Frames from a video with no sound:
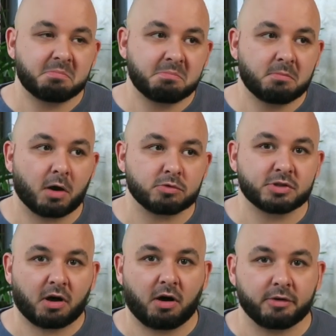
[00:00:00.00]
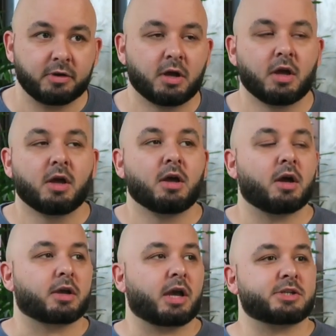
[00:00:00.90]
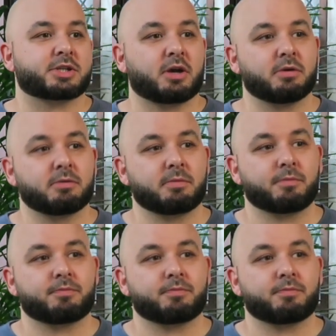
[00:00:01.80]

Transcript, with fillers: most aren't, okay? So